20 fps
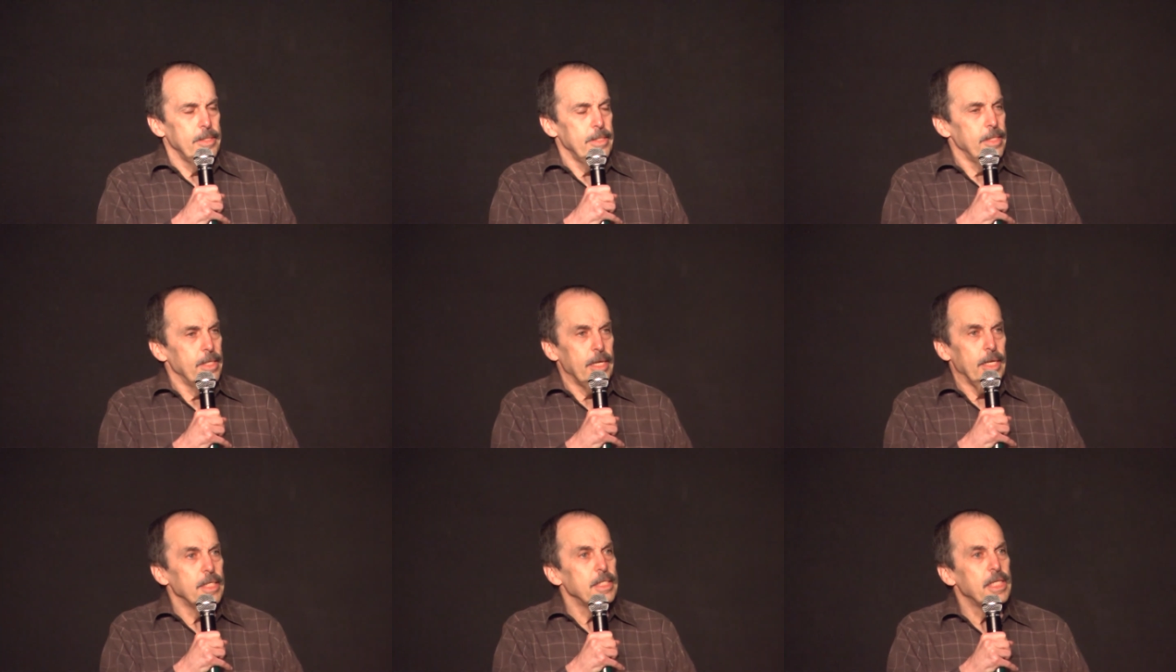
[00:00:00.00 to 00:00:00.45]

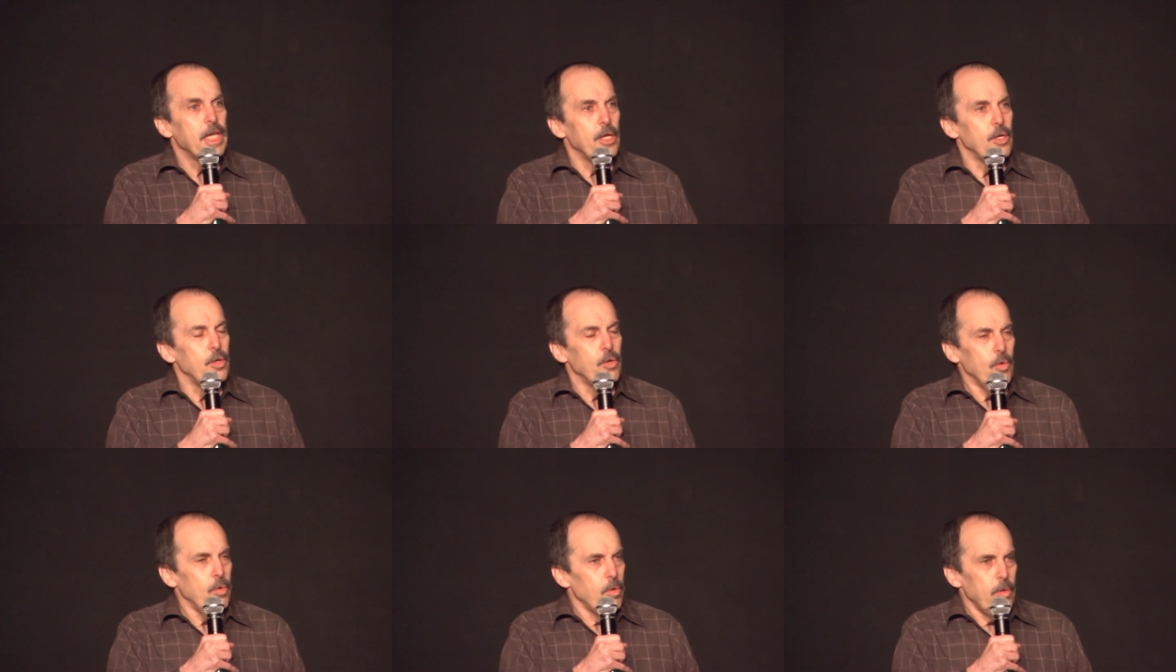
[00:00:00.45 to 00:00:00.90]
And I
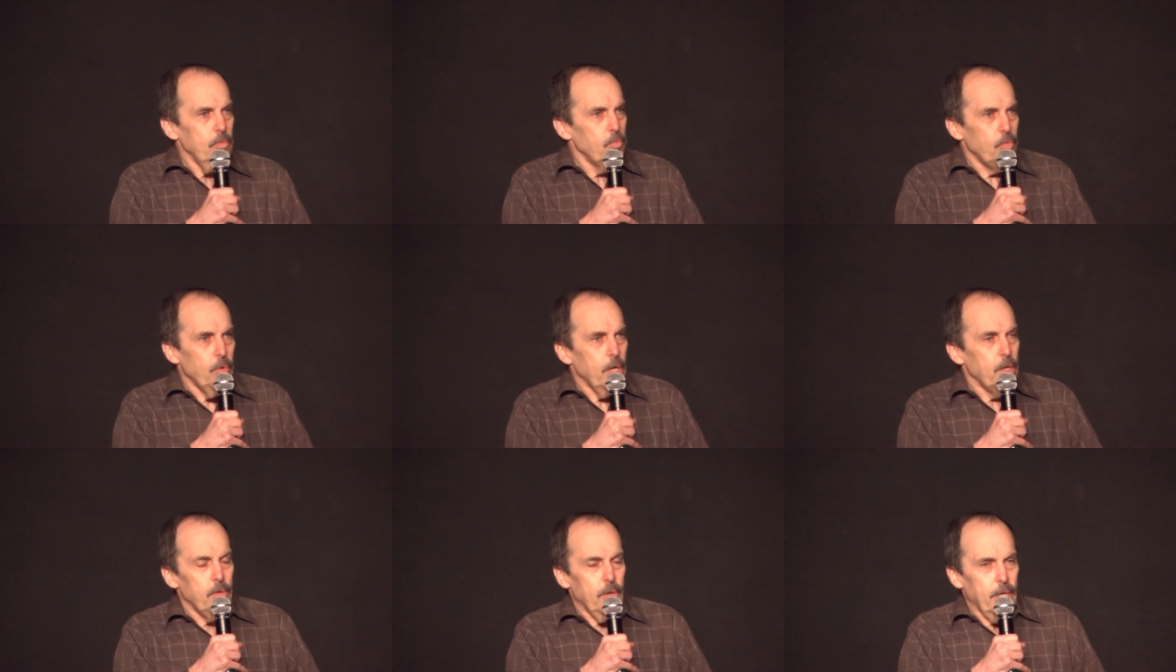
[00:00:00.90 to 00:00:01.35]
say,
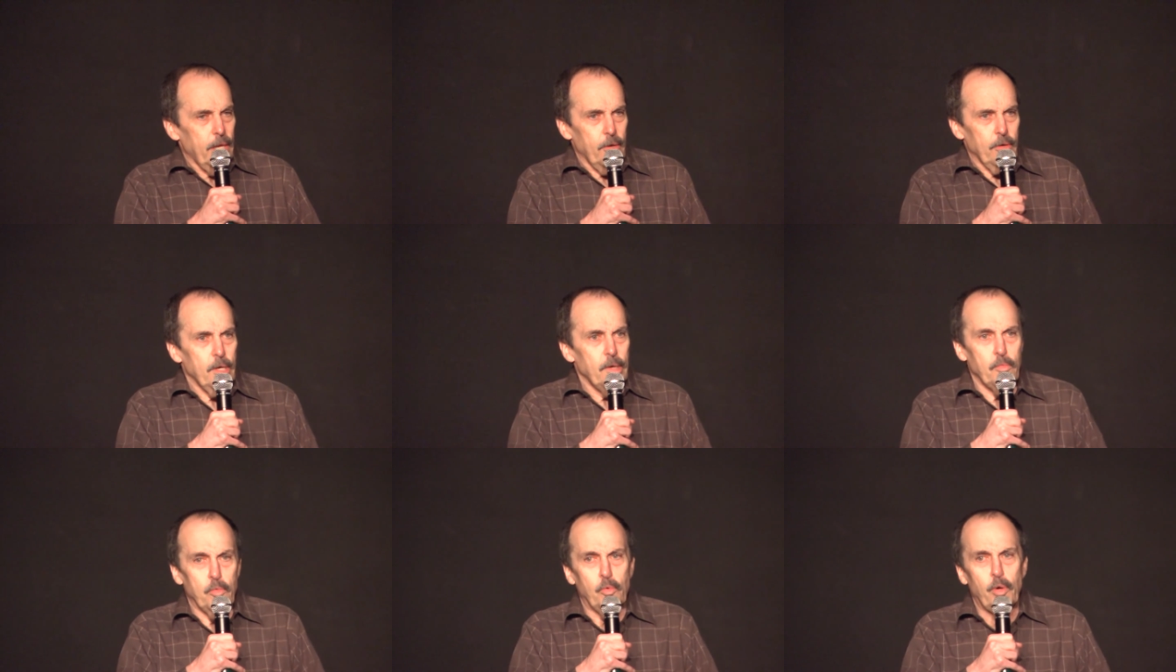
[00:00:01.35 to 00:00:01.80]
what? How
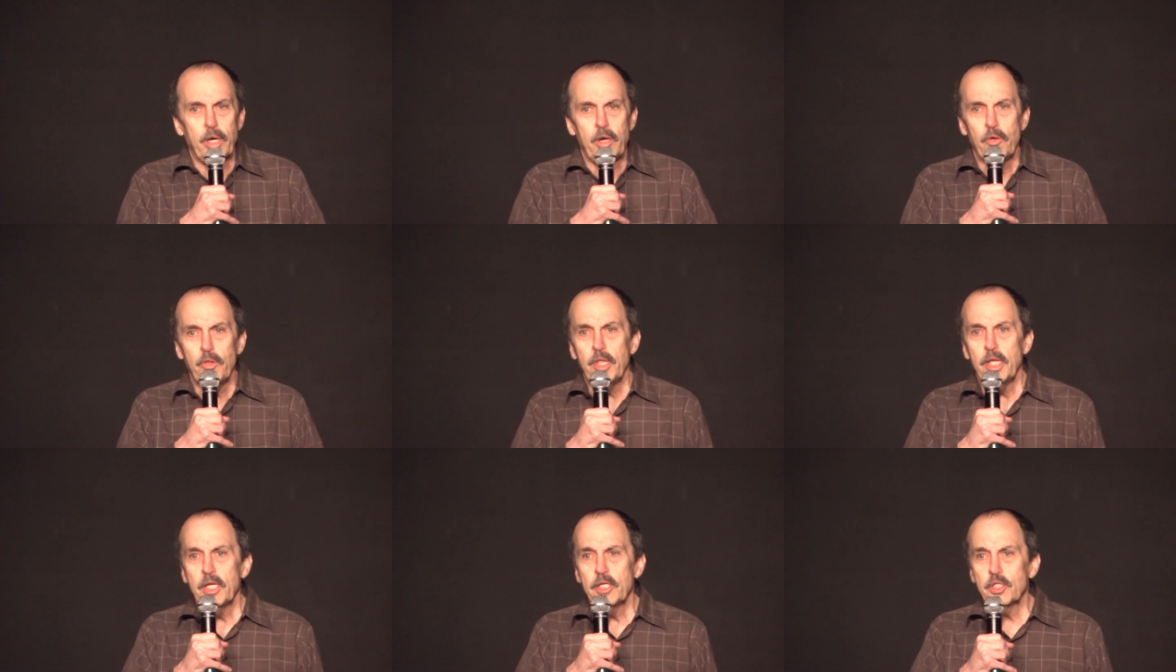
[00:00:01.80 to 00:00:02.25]
come? Why
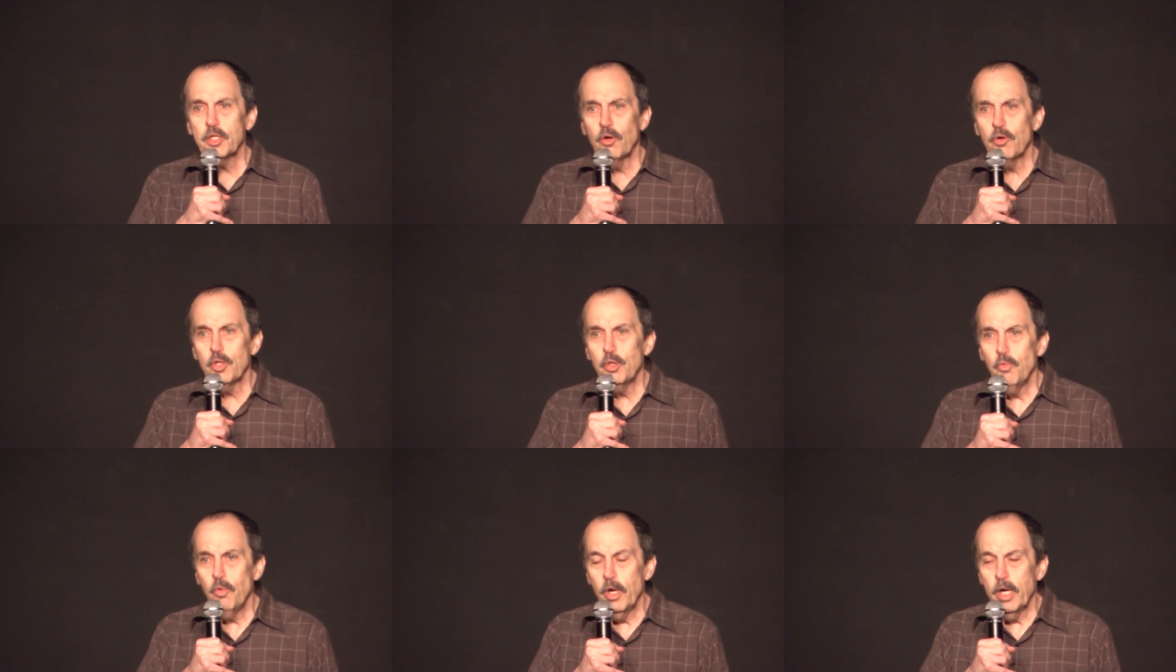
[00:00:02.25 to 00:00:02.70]
don't you think it's
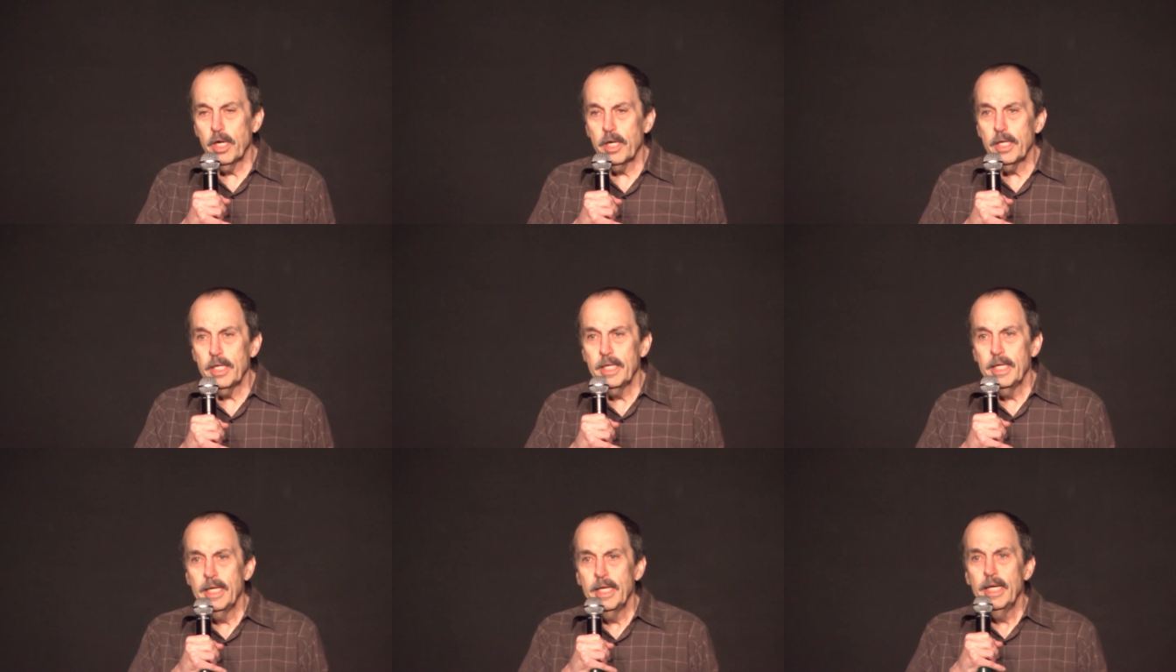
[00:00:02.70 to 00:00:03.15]
going to work?
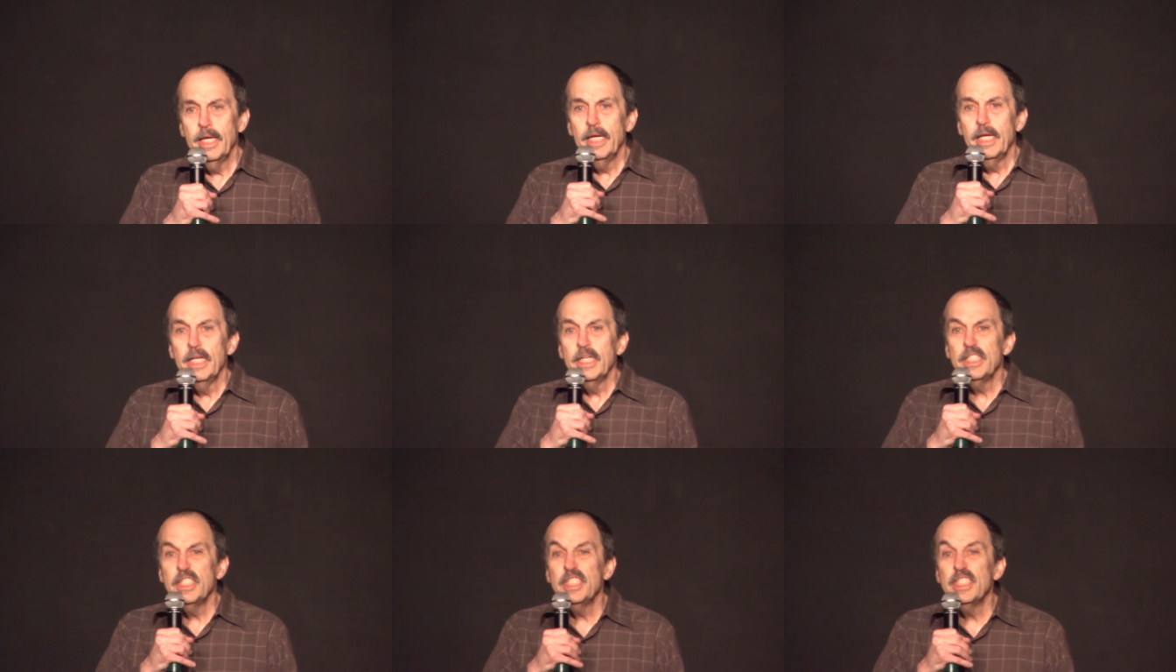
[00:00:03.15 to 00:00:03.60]

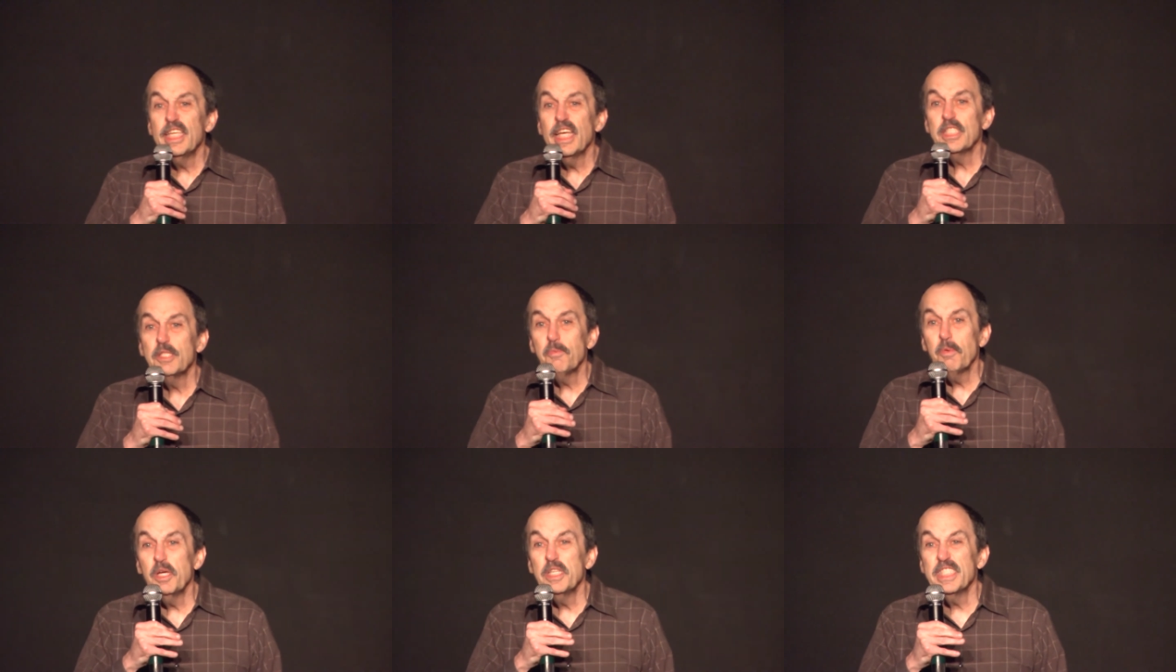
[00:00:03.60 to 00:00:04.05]
She
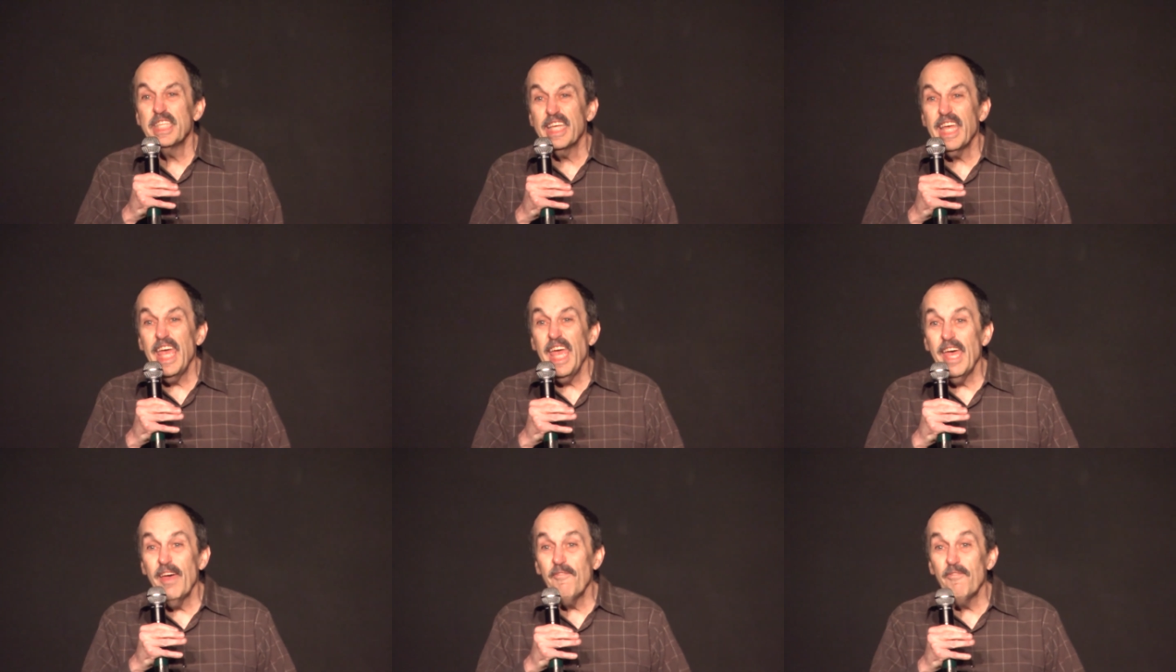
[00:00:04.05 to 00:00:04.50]
says, because the
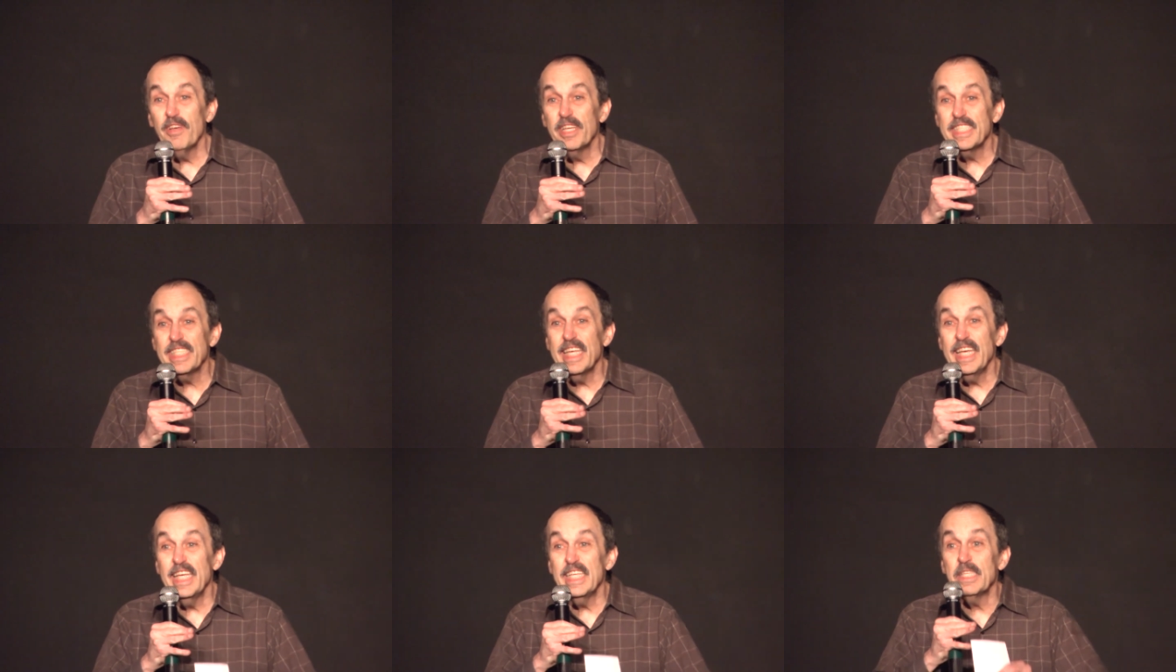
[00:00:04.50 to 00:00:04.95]

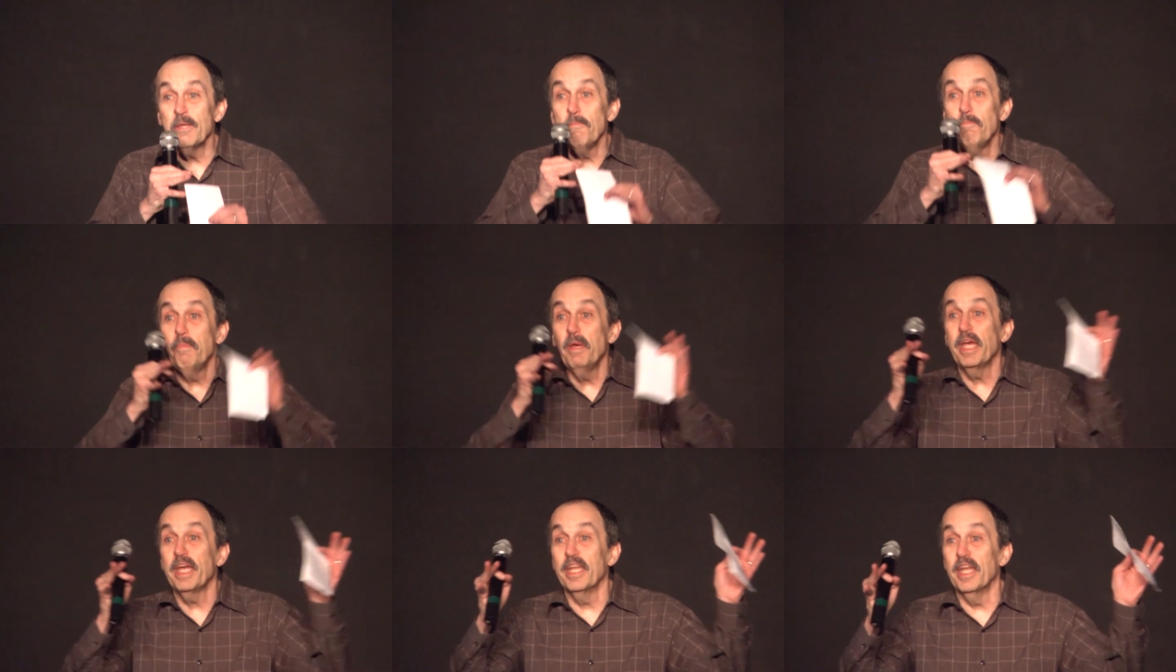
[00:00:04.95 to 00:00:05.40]
canvas
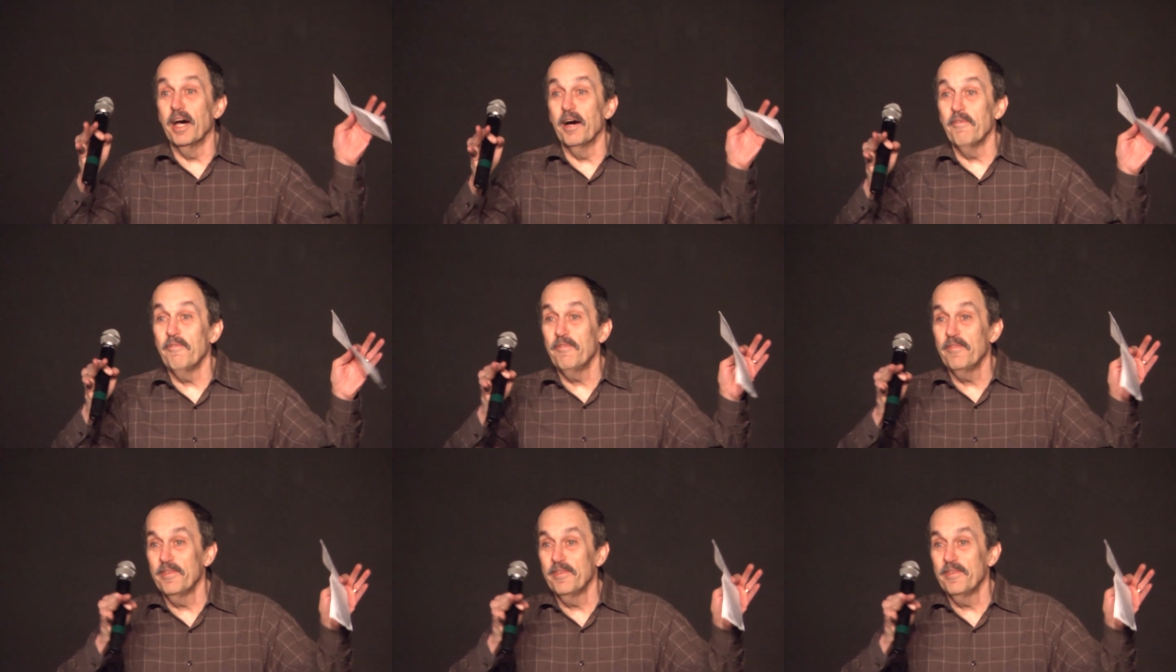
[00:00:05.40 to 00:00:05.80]
isn't big enough.